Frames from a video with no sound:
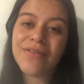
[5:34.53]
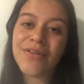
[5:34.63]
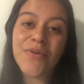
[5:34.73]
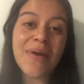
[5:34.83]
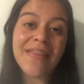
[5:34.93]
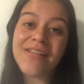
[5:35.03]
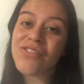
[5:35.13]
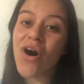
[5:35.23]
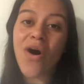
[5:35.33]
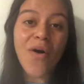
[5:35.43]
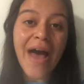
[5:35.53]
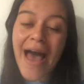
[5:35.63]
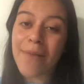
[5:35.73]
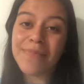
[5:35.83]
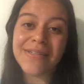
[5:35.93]
You made this all
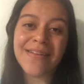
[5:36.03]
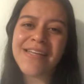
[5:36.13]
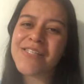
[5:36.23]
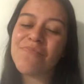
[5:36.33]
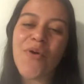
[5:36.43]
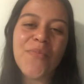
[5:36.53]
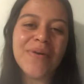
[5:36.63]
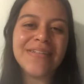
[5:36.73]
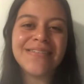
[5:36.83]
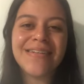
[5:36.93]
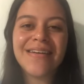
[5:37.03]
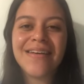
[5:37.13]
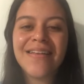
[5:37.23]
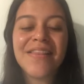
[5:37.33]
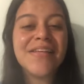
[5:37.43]
happen, this moment,
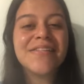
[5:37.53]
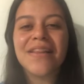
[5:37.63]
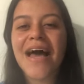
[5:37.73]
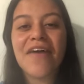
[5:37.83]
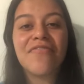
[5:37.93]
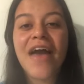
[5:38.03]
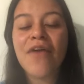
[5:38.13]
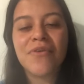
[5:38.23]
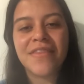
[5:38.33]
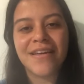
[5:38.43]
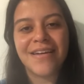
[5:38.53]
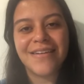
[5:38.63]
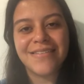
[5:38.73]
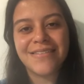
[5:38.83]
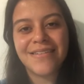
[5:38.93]
this life, everything in
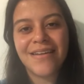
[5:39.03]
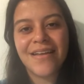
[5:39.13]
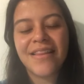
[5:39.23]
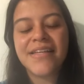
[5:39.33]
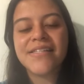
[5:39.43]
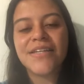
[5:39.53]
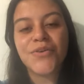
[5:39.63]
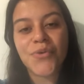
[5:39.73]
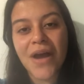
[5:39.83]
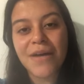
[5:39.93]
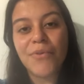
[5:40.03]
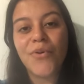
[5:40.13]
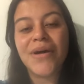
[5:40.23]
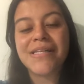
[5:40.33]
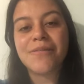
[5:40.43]
it, this incredible
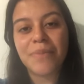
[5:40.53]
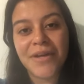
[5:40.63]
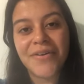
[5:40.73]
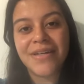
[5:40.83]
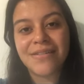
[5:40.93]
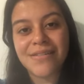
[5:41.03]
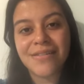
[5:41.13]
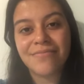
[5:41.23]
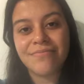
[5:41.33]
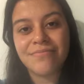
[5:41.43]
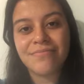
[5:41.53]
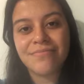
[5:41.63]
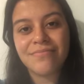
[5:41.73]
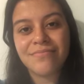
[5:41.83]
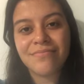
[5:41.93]
experience.
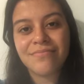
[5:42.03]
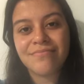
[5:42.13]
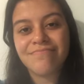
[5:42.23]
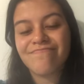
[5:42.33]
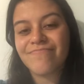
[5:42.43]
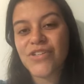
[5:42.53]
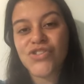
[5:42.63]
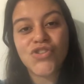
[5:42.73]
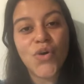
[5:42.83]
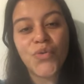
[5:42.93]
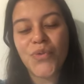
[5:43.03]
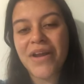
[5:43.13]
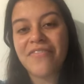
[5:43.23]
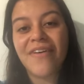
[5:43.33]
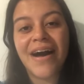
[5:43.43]
So
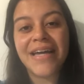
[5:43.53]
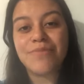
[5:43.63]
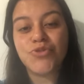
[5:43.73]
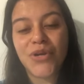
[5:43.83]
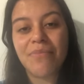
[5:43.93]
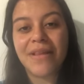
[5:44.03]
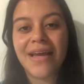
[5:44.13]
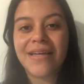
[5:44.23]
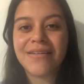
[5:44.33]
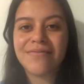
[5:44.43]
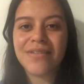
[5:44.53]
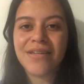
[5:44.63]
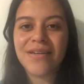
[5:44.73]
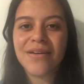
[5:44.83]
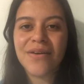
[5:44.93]
gratifying and dreamlike.
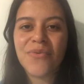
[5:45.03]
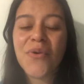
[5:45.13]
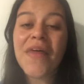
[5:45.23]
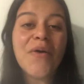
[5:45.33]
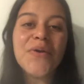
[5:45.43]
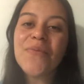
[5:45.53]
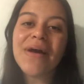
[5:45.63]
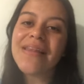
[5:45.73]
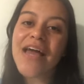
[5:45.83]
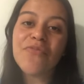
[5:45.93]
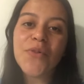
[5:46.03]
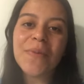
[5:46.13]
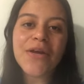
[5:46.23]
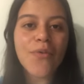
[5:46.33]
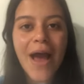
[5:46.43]
Without you, my life will be
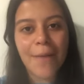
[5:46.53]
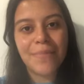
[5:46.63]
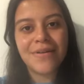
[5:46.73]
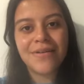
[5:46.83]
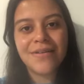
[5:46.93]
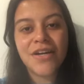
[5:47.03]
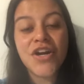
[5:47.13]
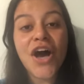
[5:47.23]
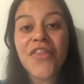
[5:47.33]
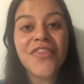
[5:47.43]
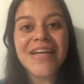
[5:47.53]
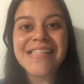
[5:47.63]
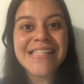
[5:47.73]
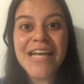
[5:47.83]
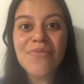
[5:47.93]
crap. Nothing,
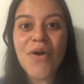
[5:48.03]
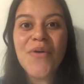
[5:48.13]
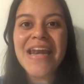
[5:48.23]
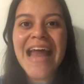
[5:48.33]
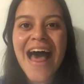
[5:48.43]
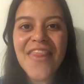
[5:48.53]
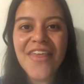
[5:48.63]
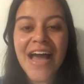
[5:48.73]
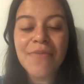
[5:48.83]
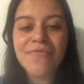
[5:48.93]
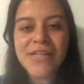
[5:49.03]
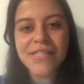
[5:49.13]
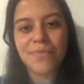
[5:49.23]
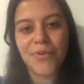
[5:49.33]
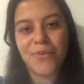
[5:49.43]
zero, nada,
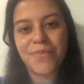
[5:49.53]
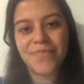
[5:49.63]
invisible.